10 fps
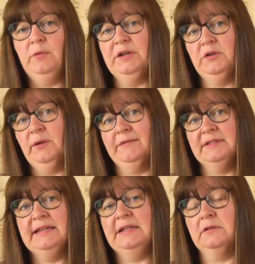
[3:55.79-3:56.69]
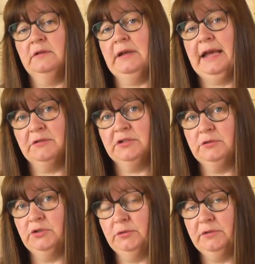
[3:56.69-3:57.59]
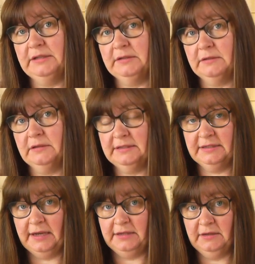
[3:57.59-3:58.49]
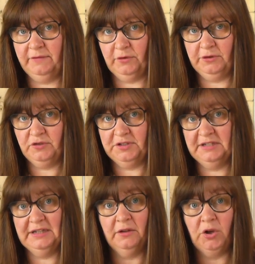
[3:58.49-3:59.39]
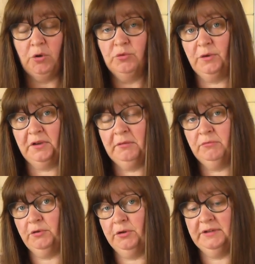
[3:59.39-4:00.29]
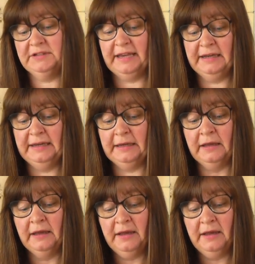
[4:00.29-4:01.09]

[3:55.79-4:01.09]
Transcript: We do have a set on how to do this daisy if you're interested in the goldwork embroidery technique.